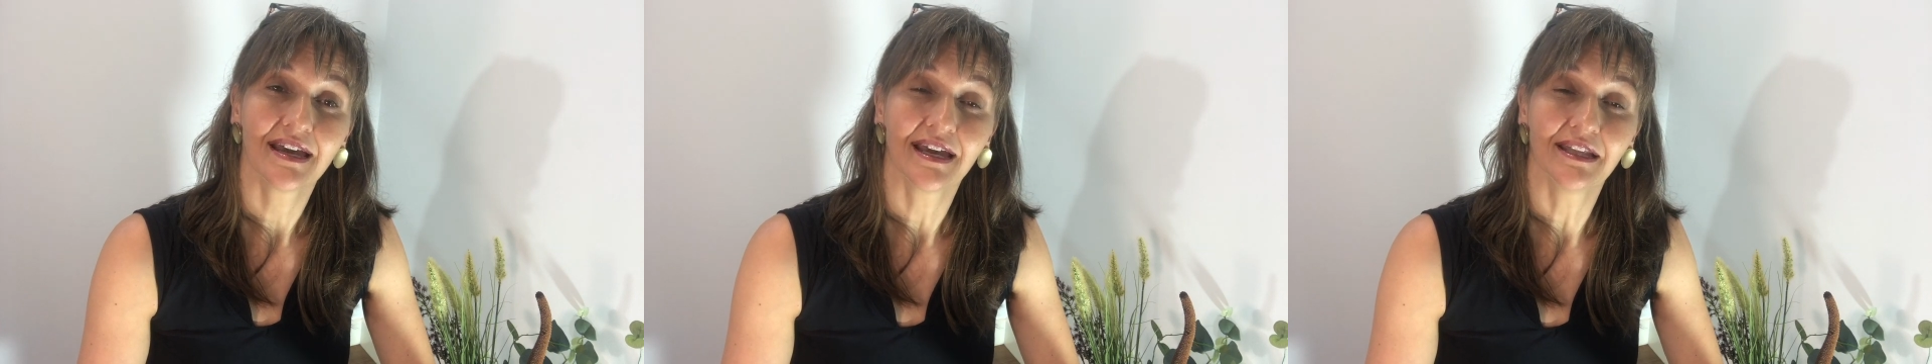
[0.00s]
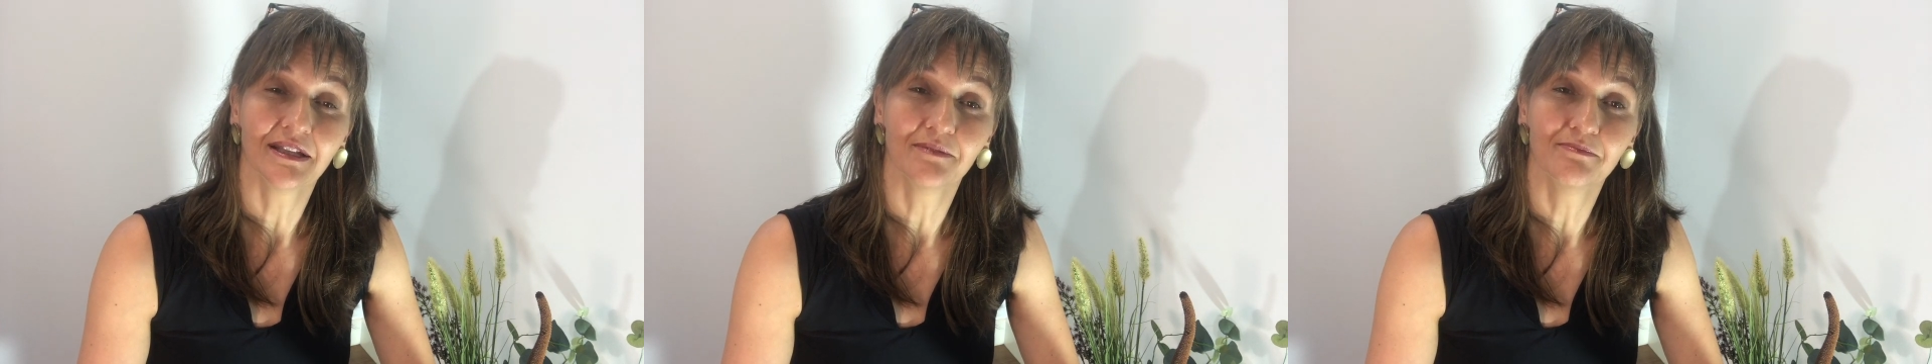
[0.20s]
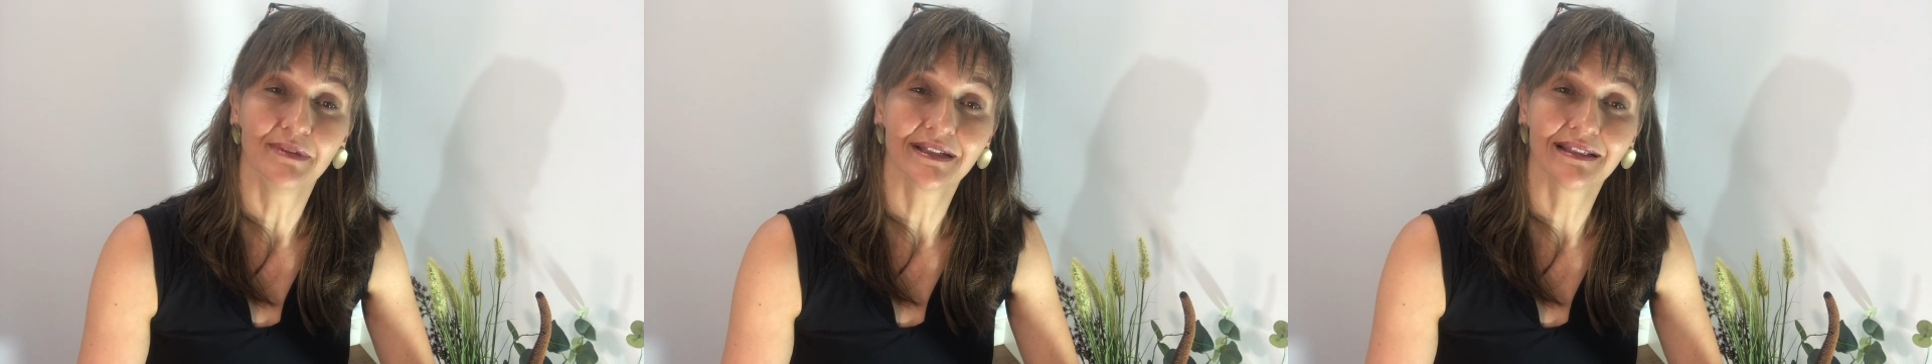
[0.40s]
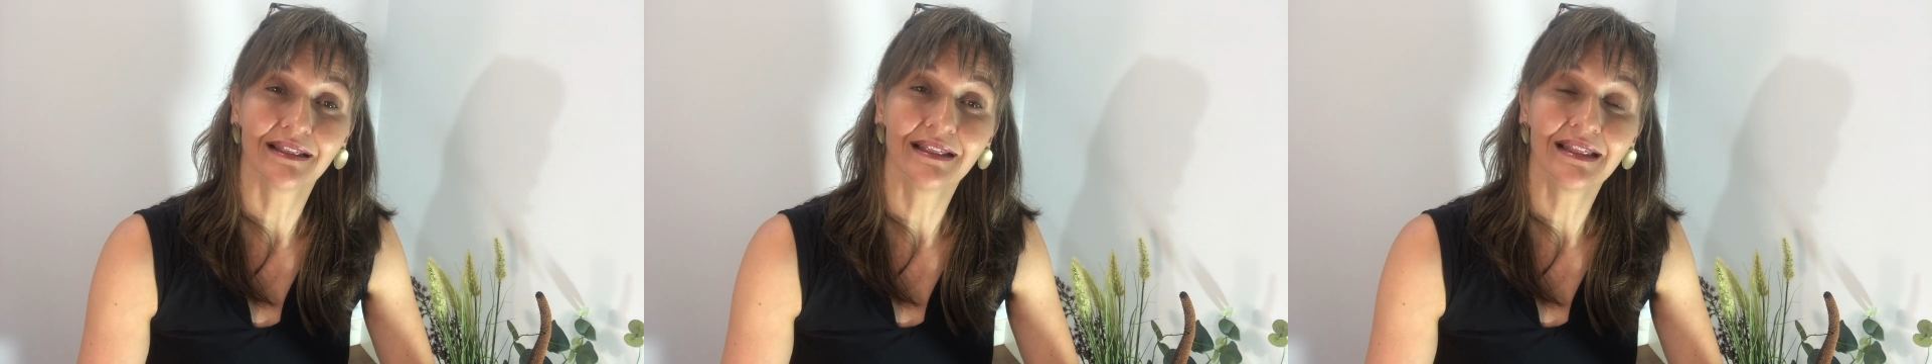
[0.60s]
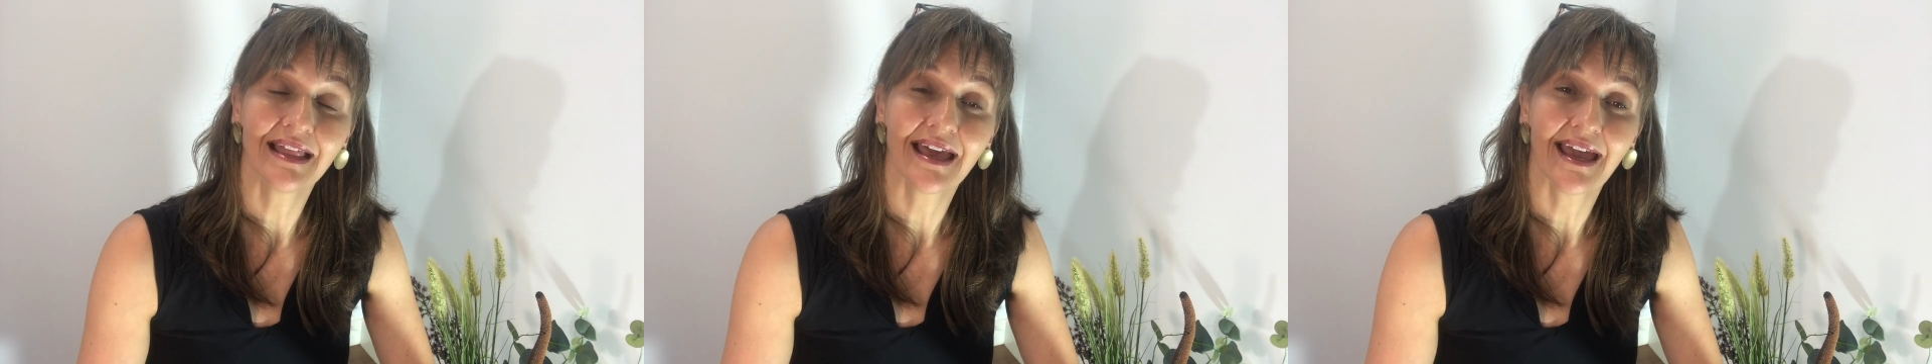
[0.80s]
in the
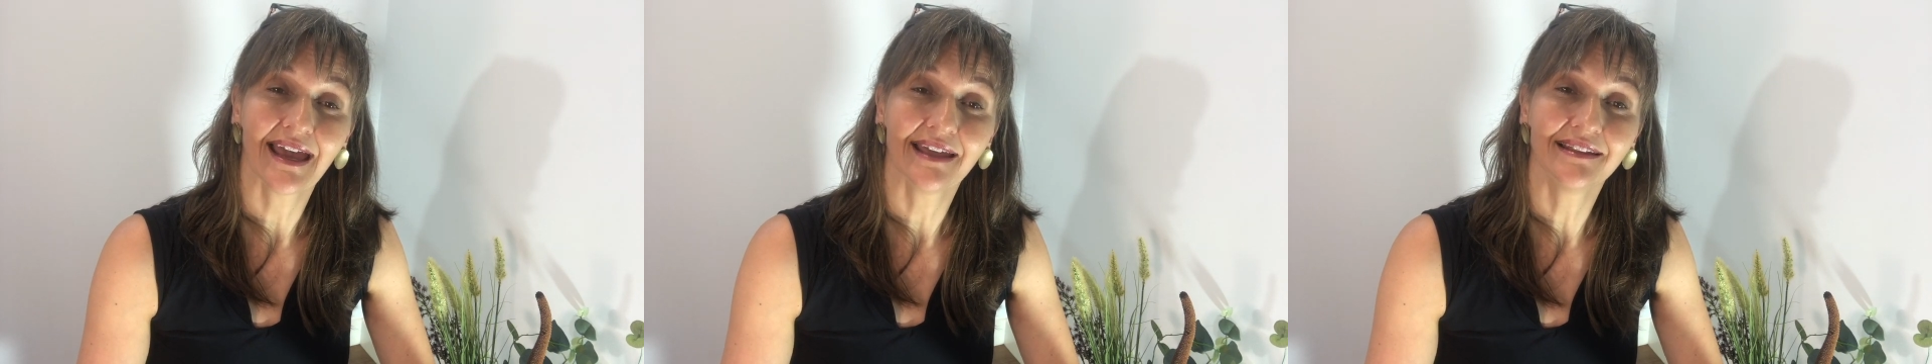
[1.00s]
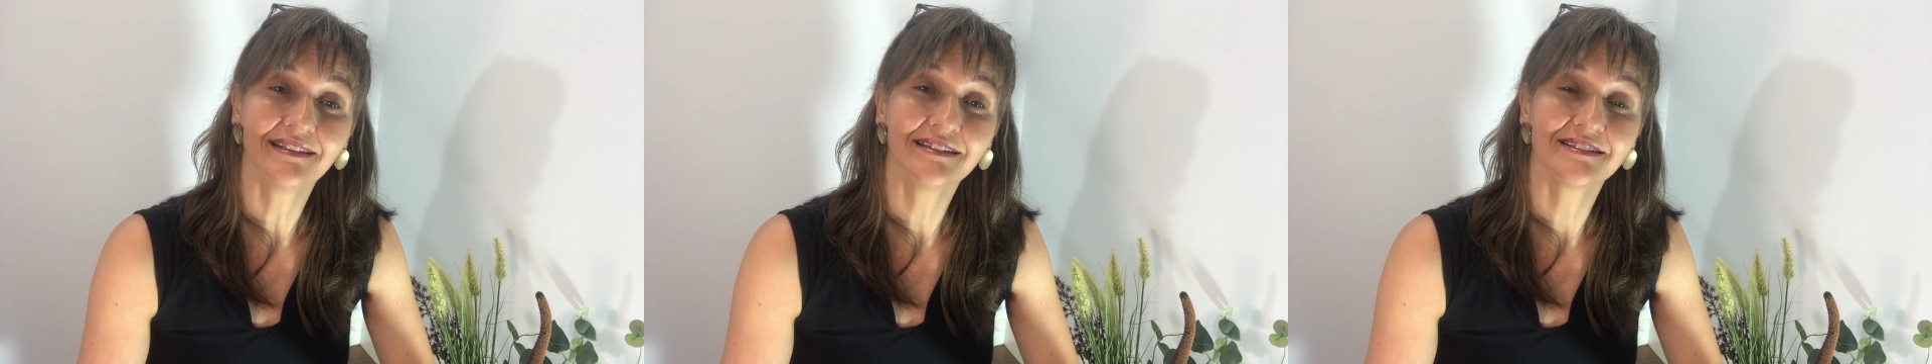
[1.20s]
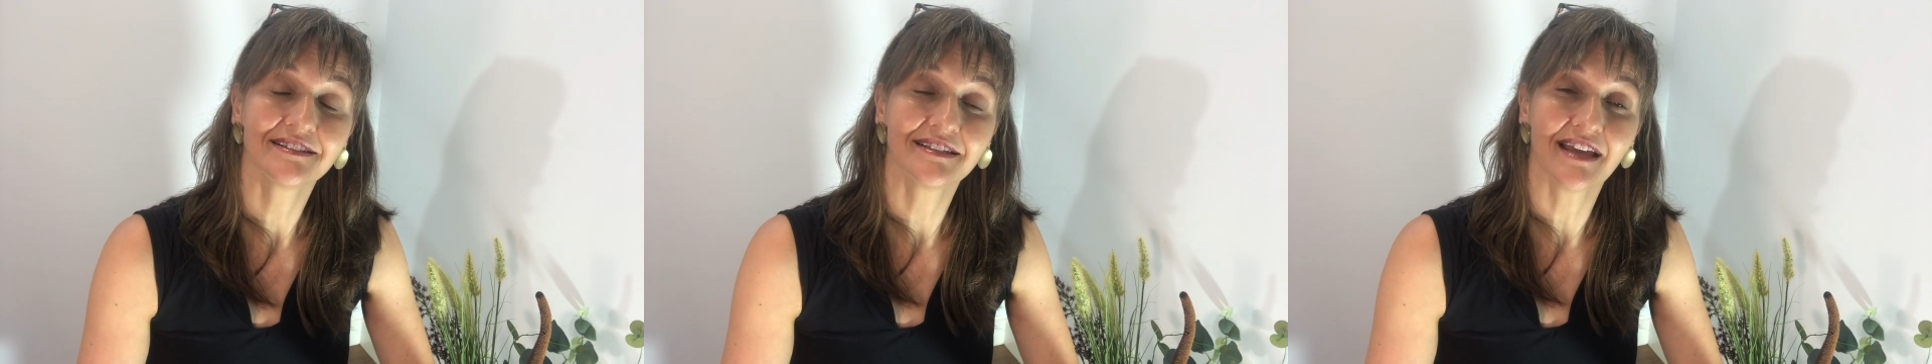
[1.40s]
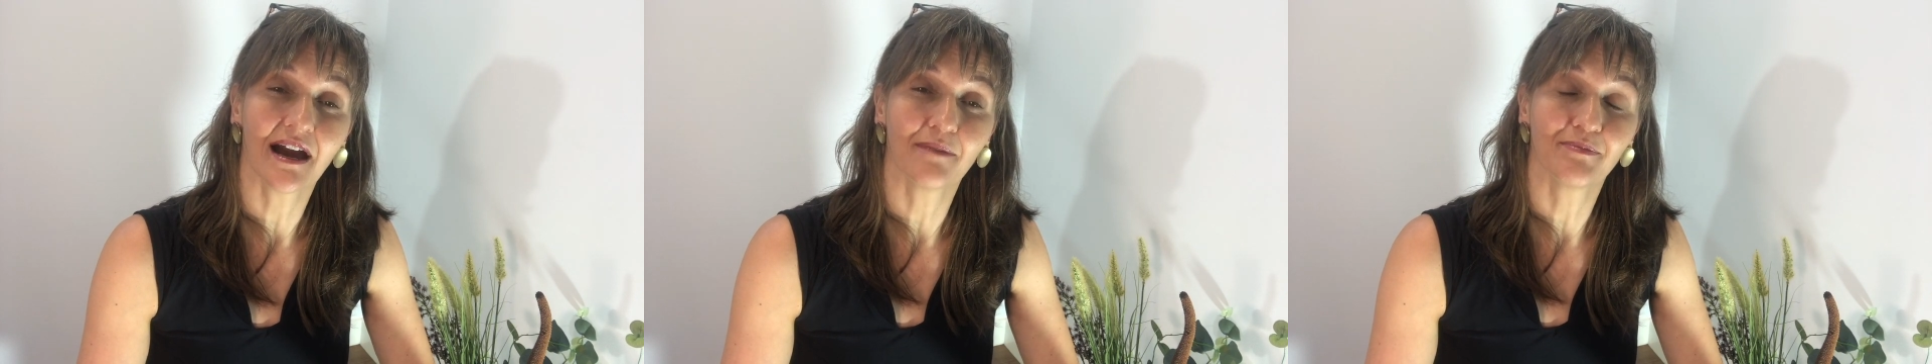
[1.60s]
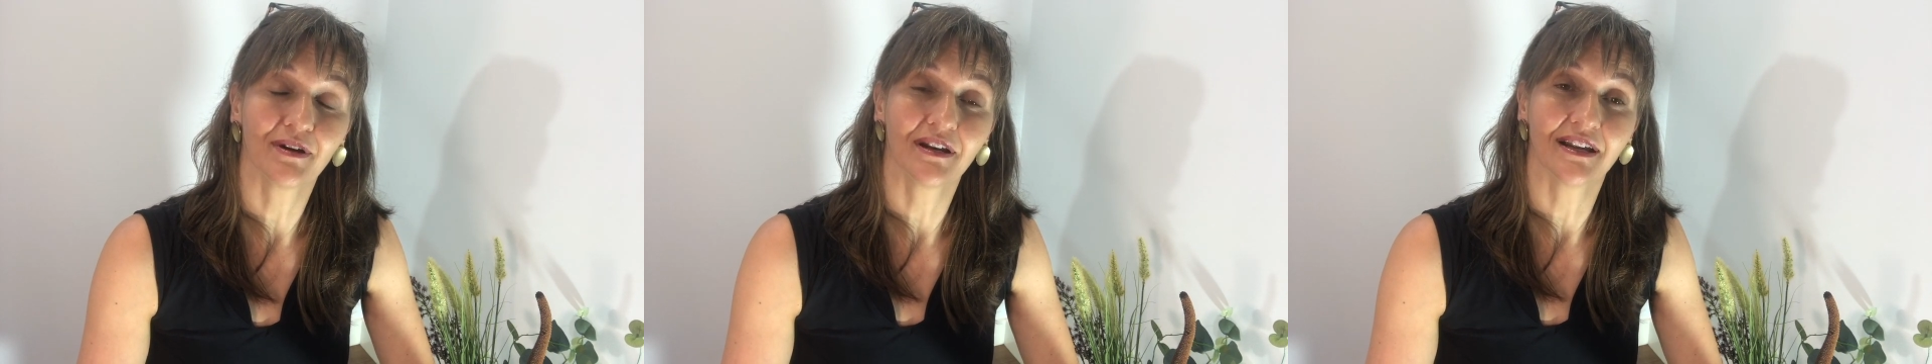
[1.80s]
middle and the
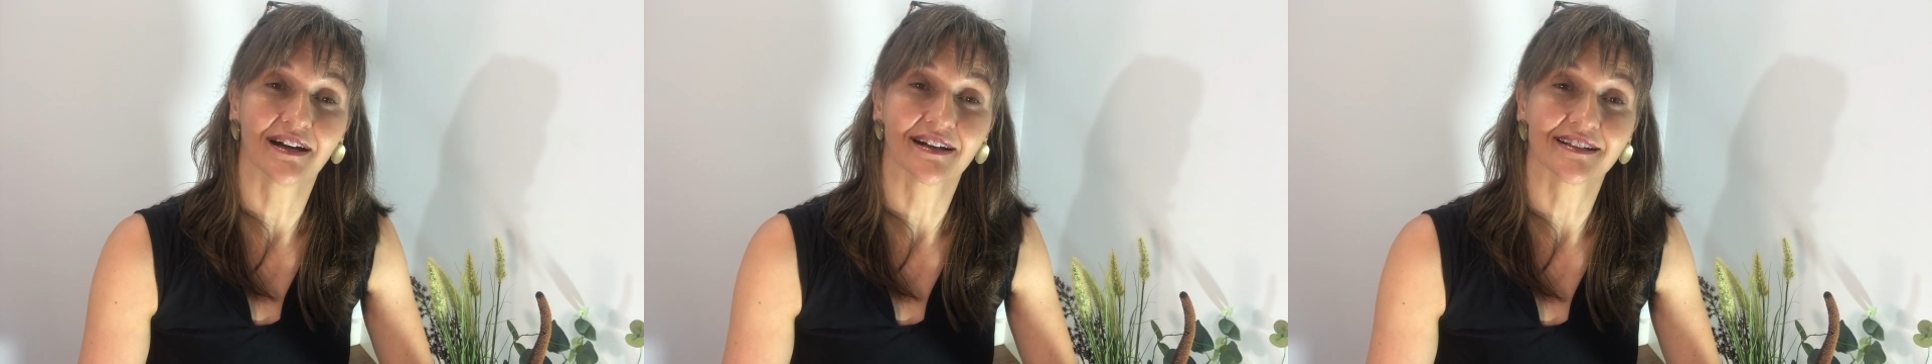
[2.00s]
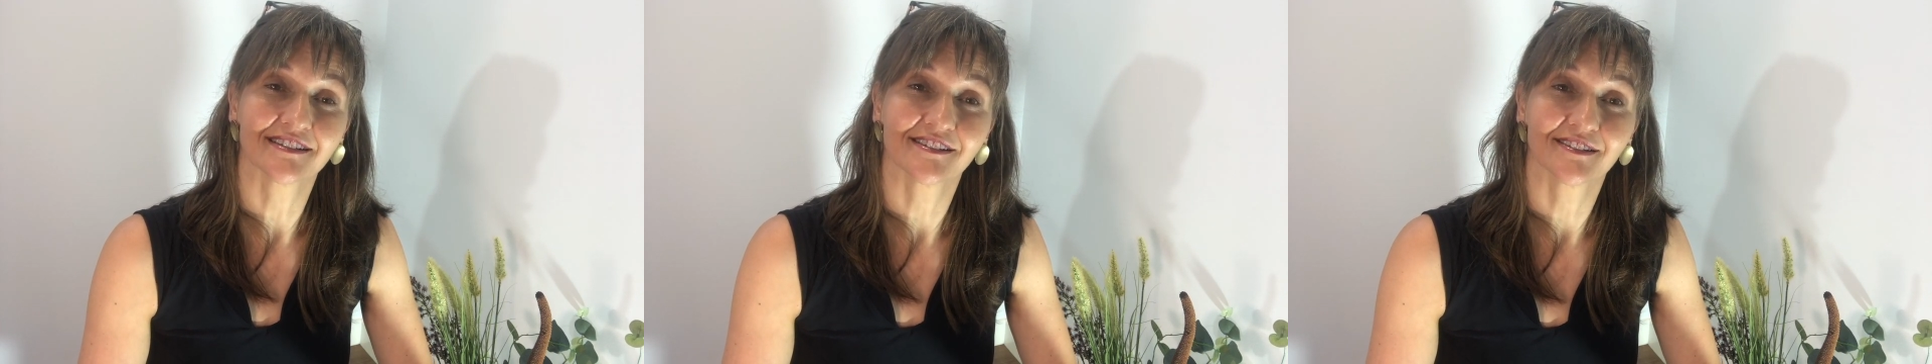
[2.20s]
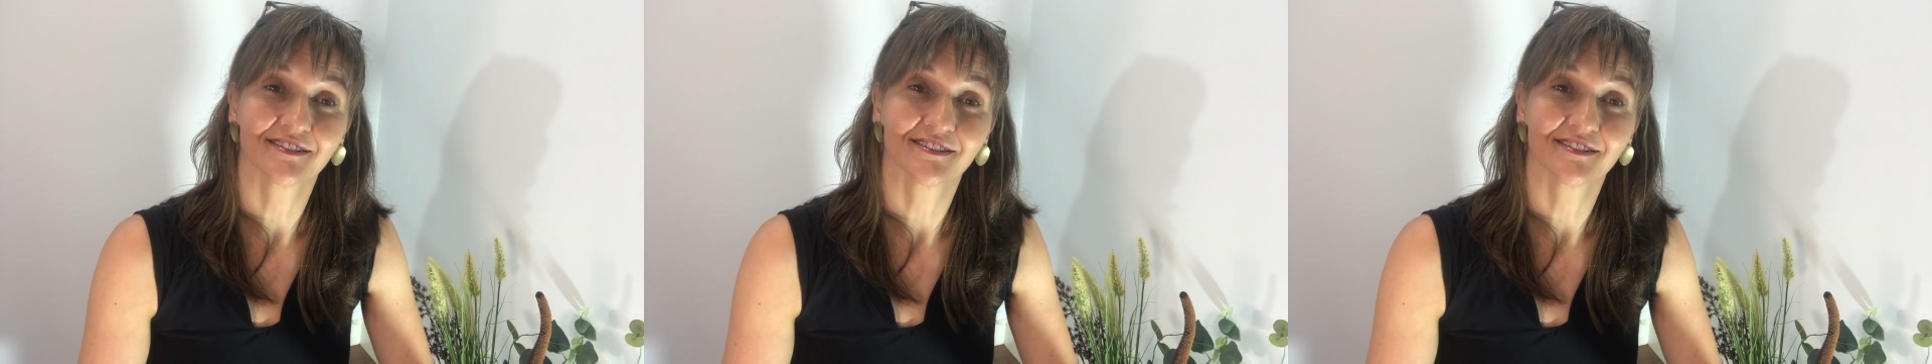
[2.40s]
upper lungs.